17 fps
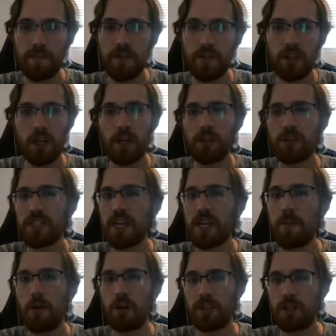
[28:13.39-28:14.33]
the color
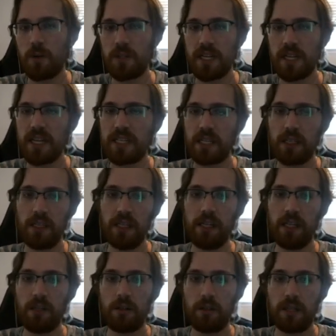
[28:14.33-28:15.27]
scheme also is a
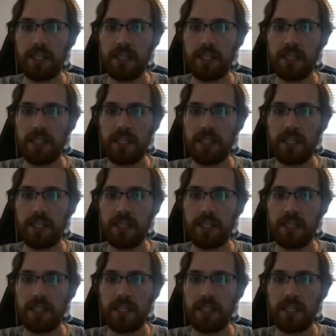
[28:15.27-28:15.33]
little...